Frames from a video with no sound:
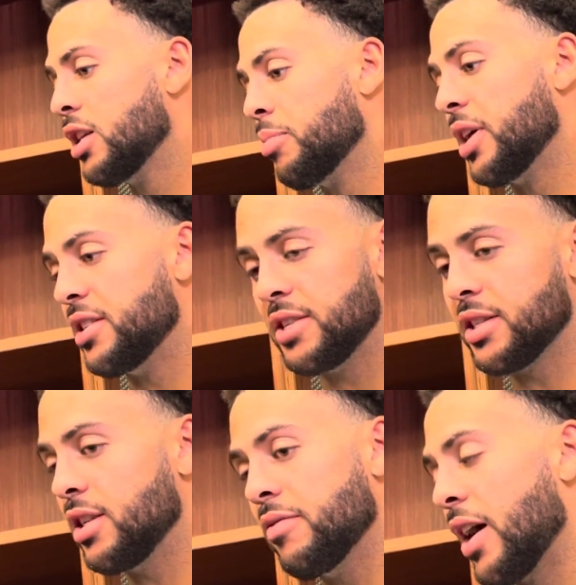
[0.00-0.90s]
play
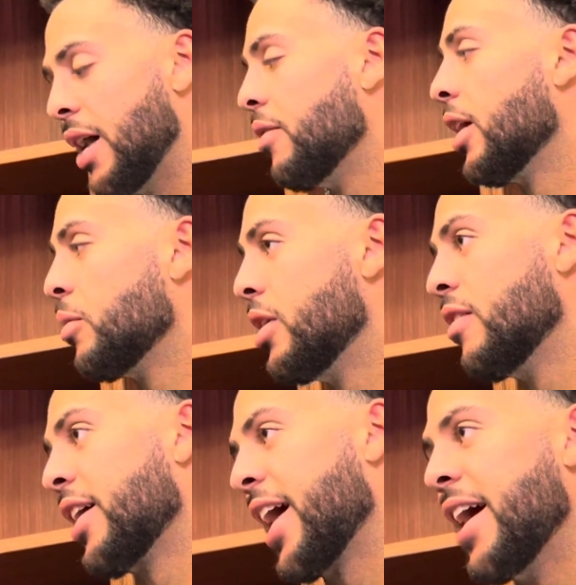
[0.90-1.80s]
65 or like
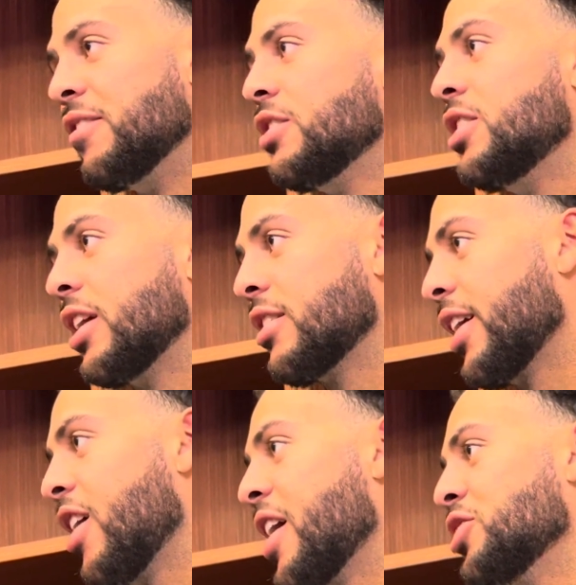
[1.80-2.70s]
whatever. Like I had to check,
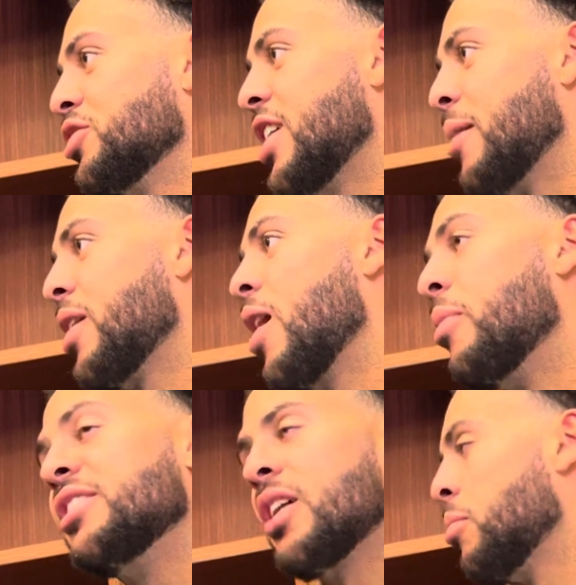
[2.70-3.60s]
like I just saying.
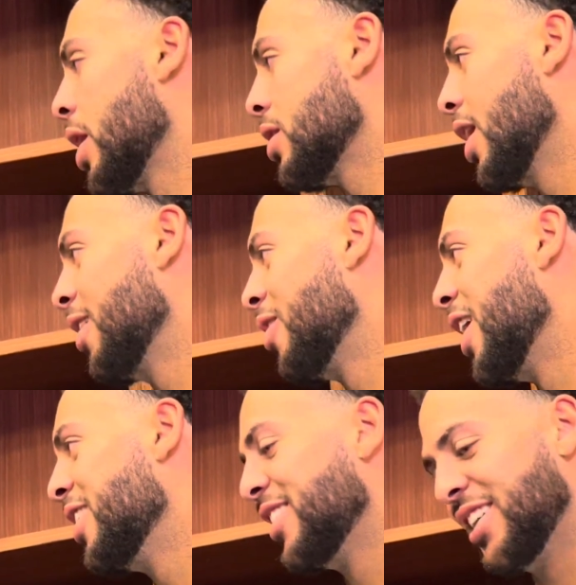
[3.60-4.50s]
But something like that,
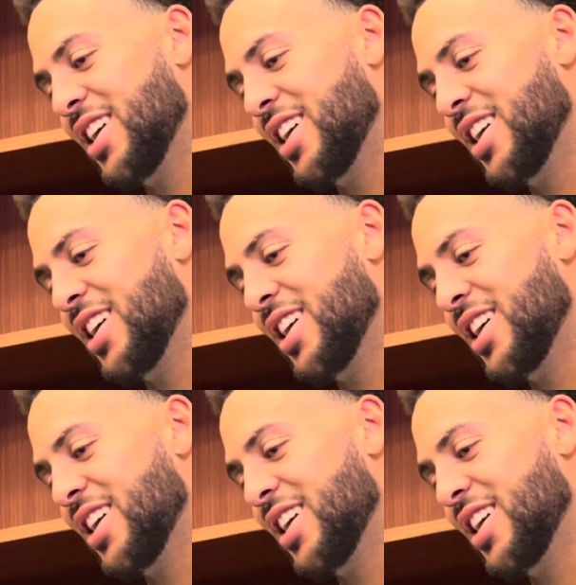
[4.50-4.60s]
right?